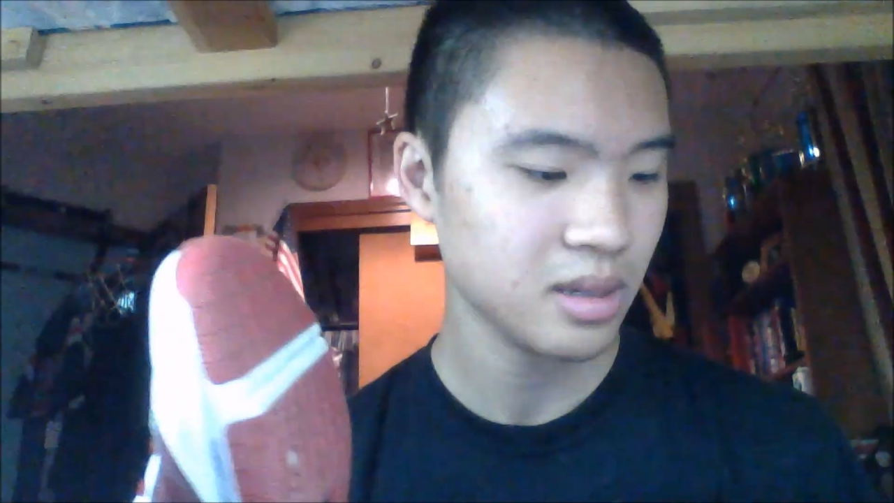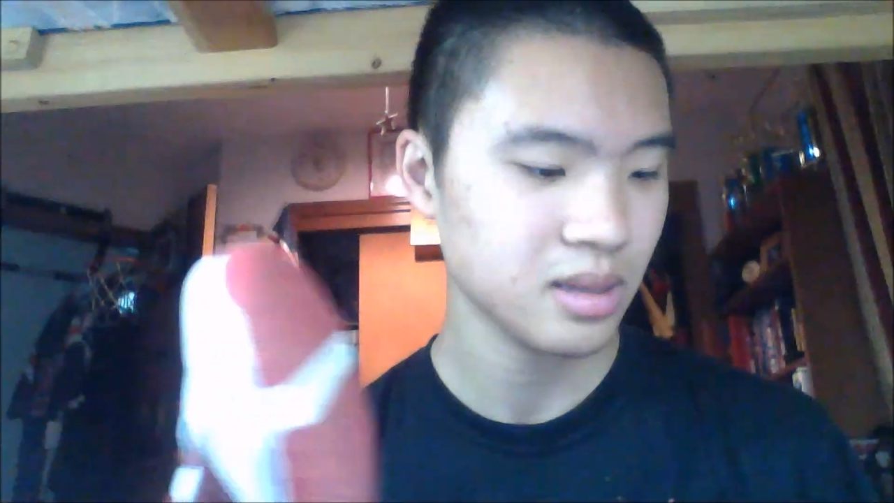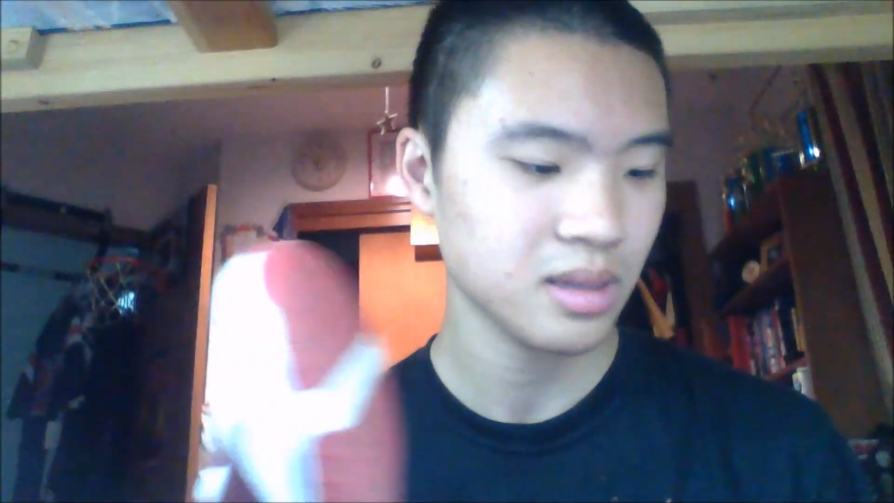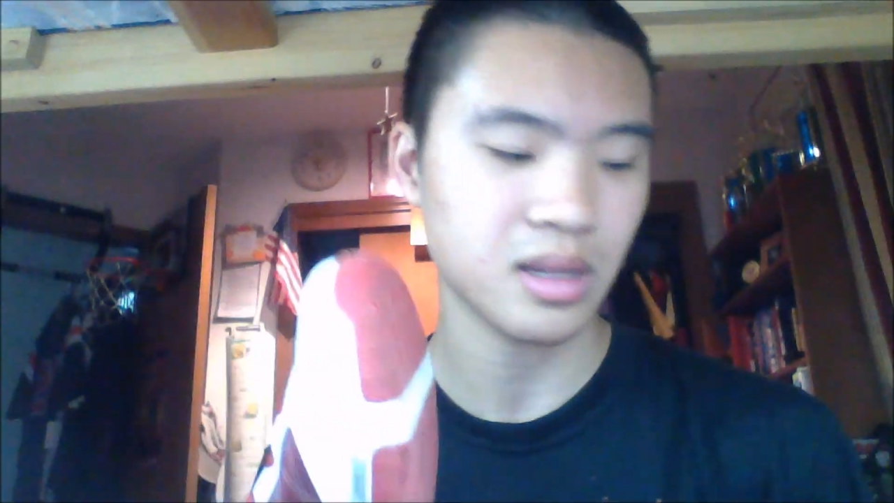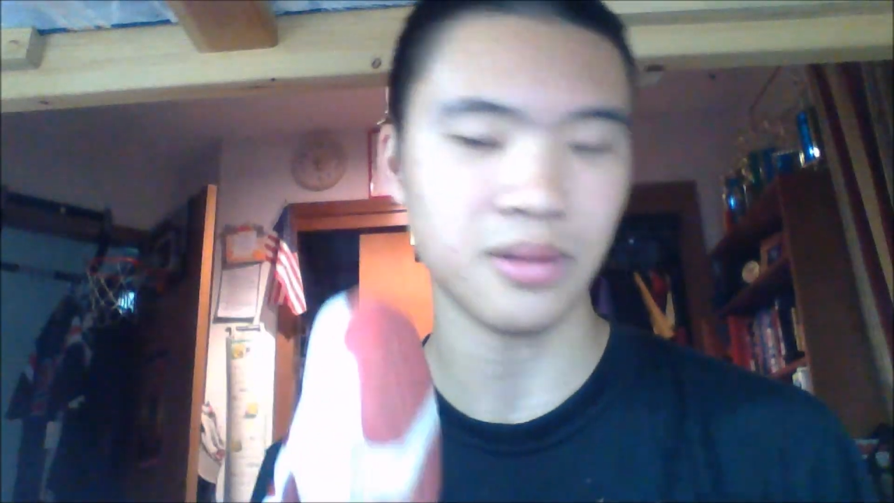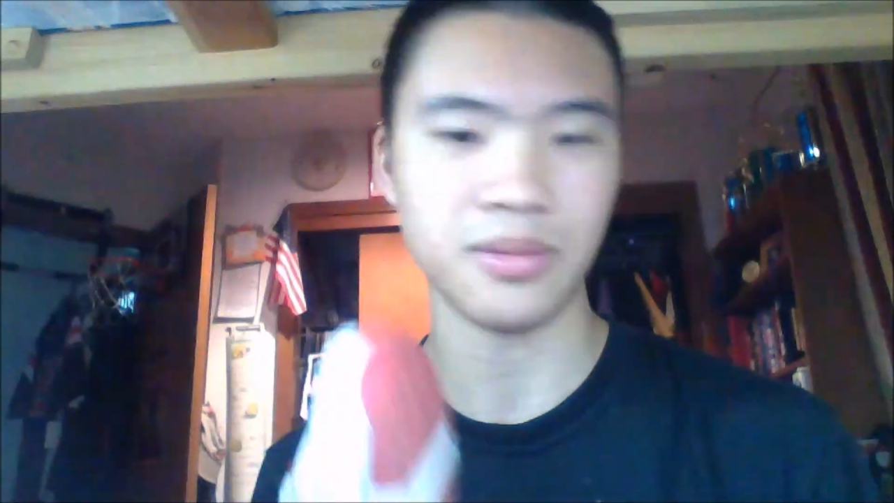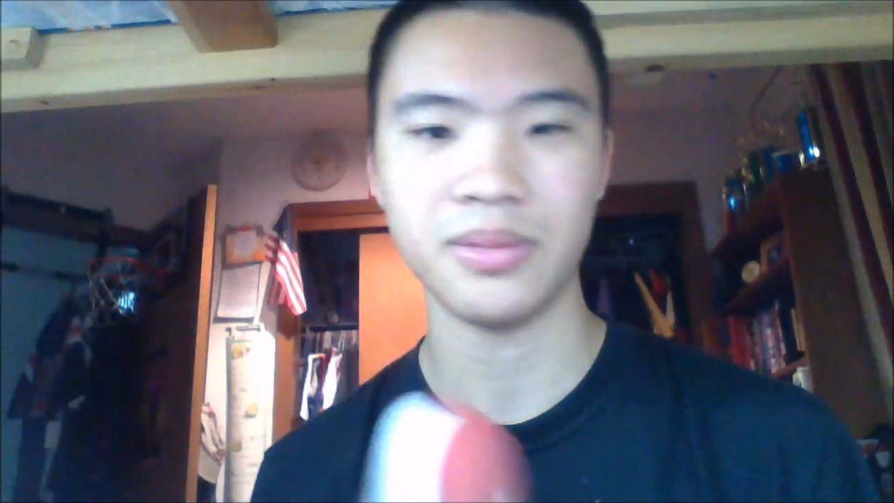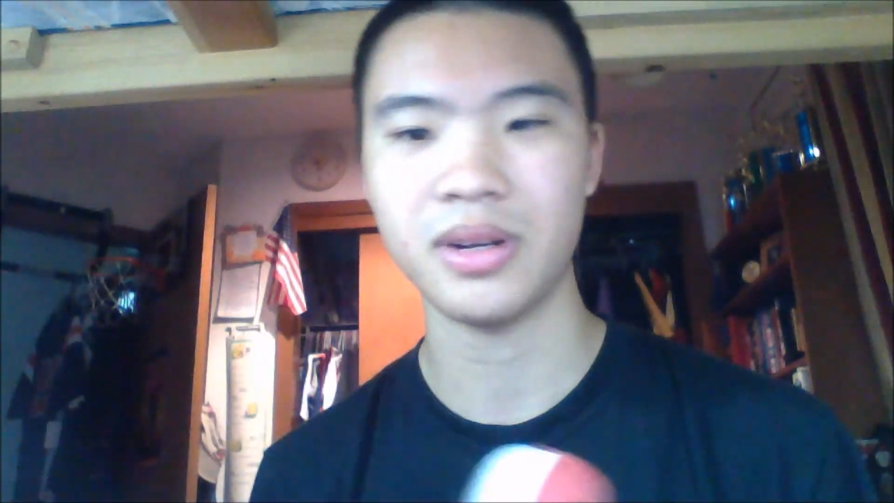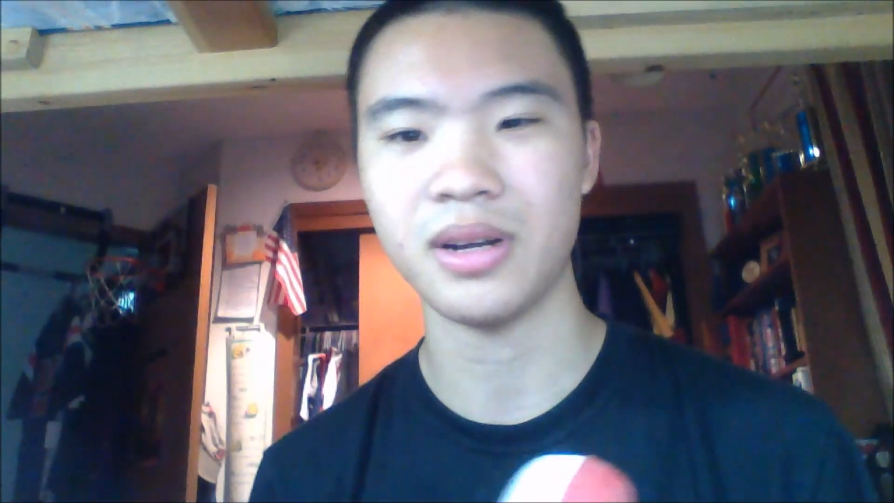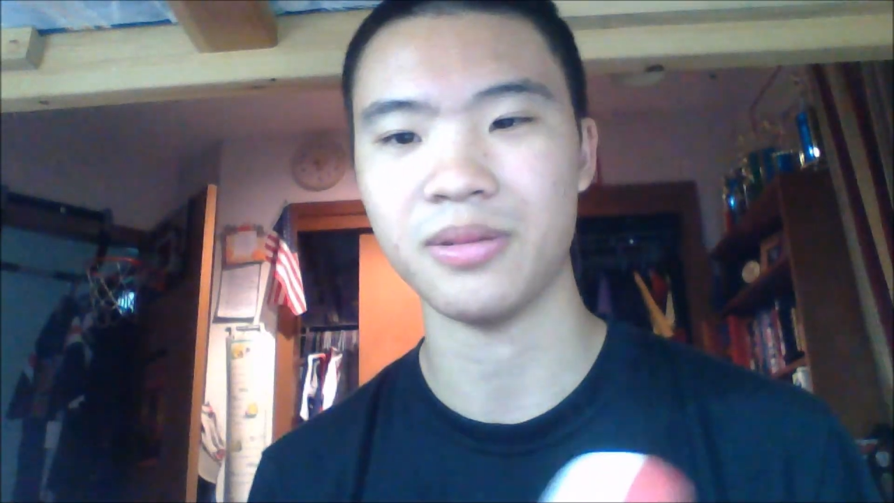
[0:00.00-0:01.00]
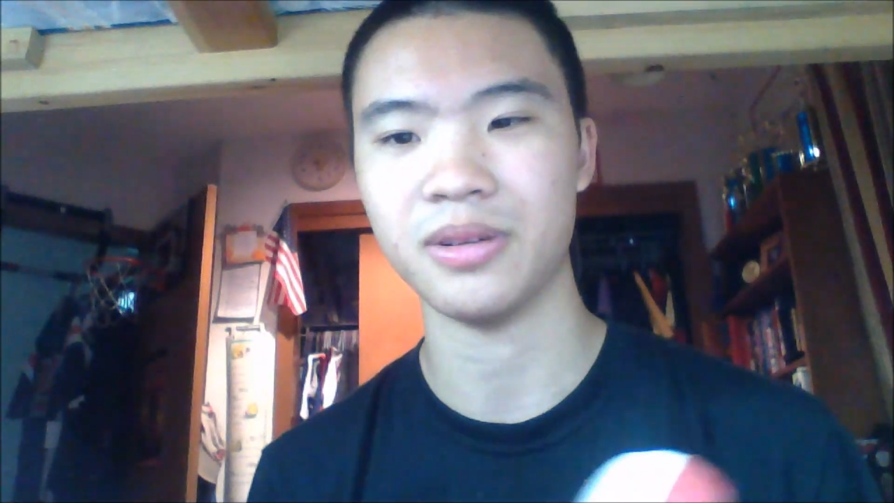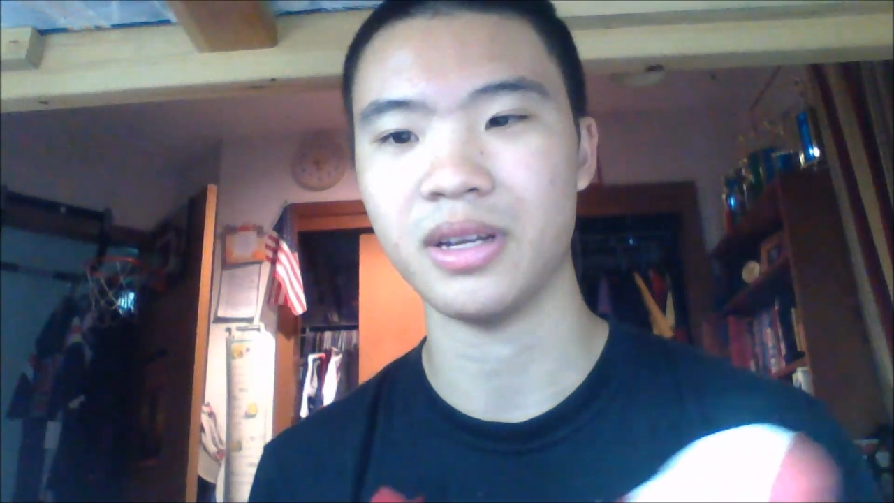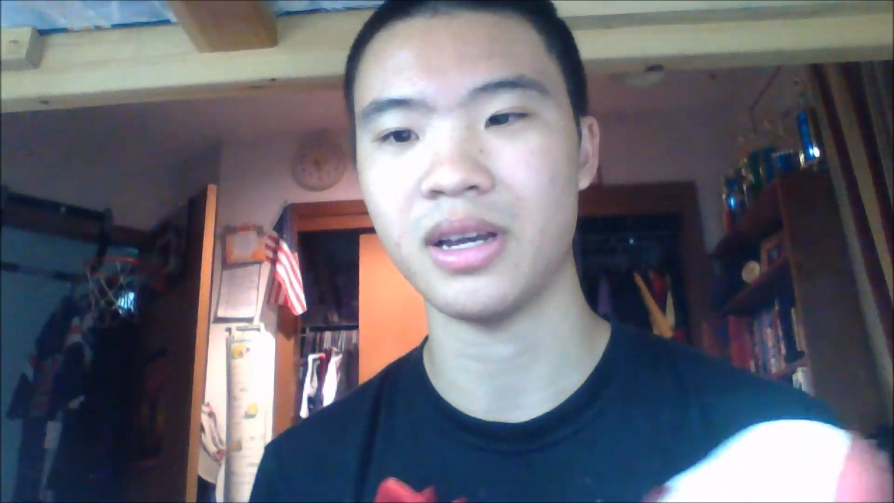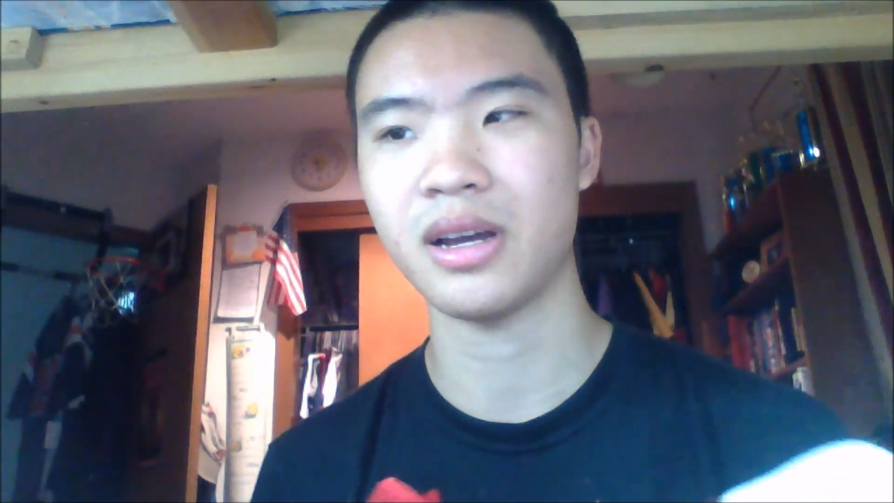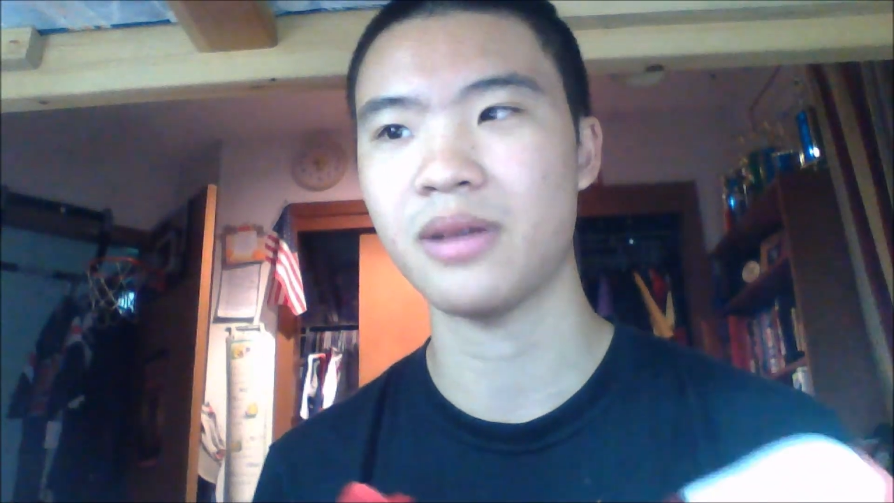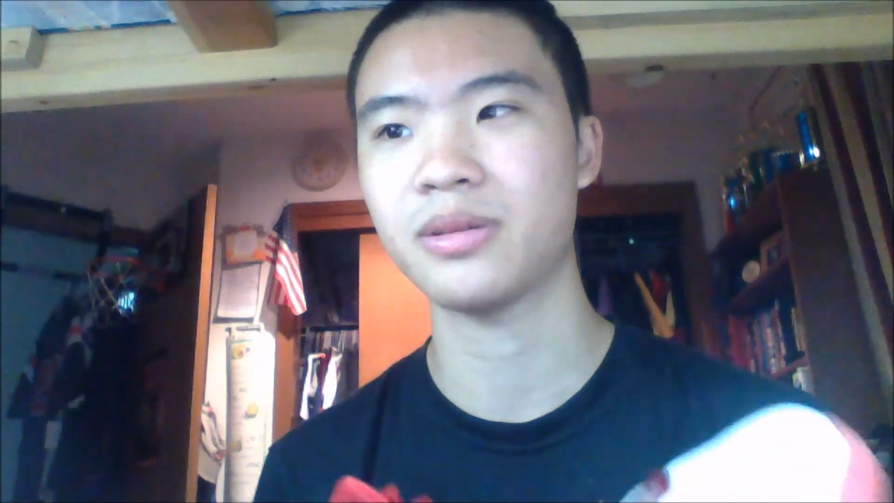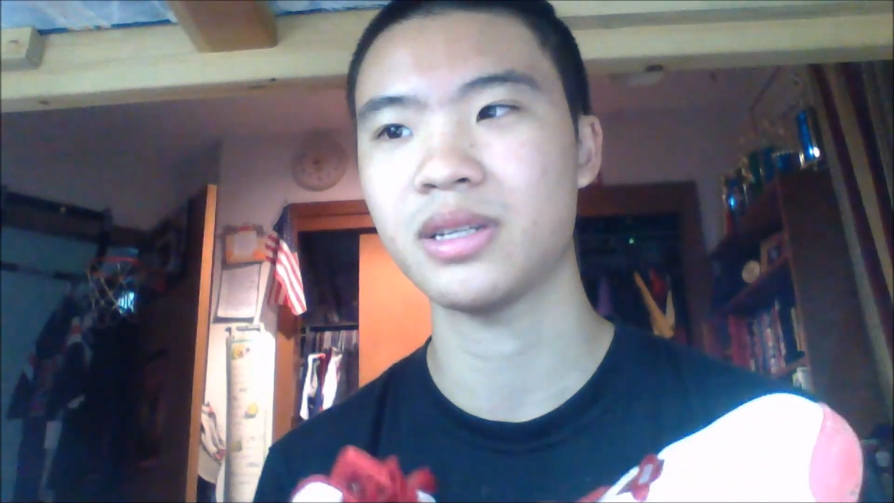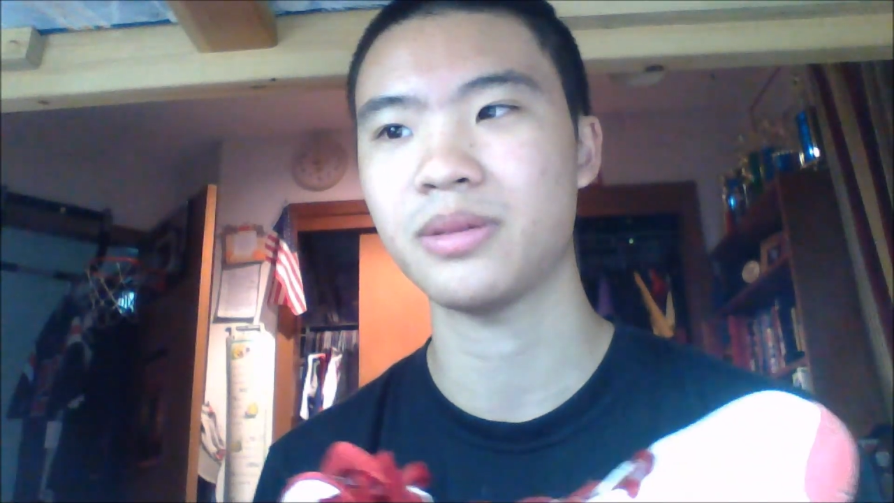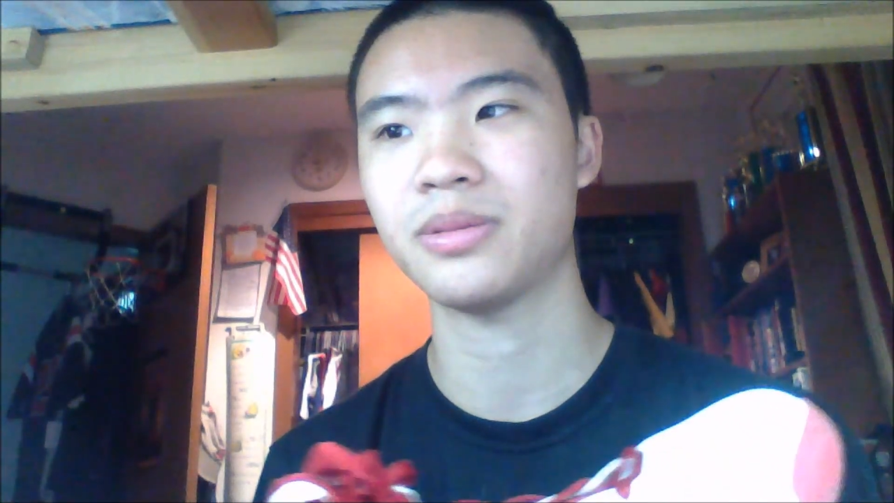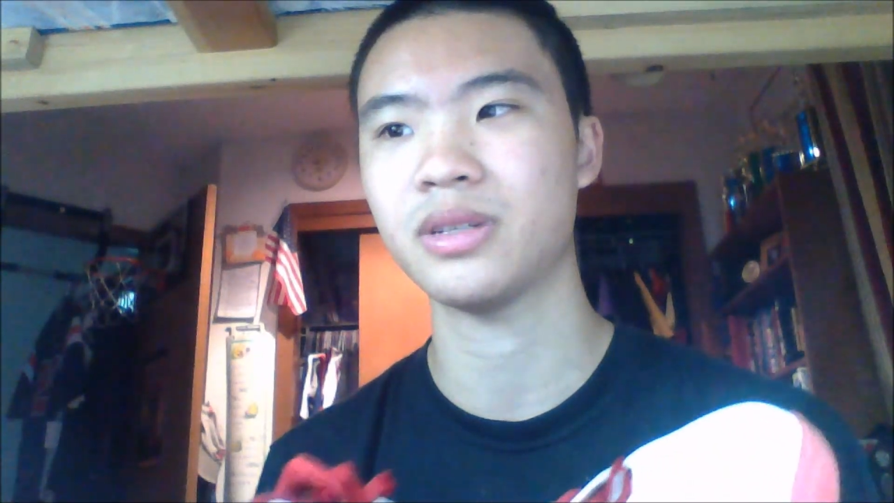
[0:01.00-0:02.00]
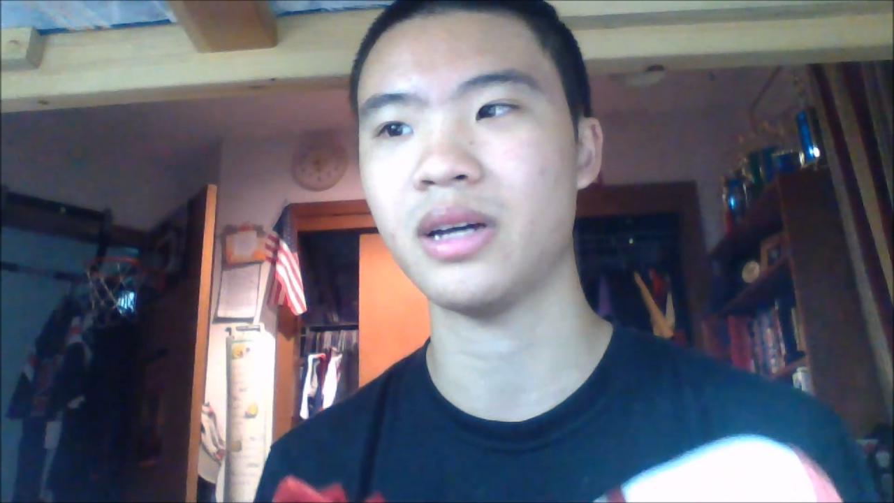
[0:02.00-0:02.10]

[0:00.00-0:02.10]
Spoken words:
not really. I was able to,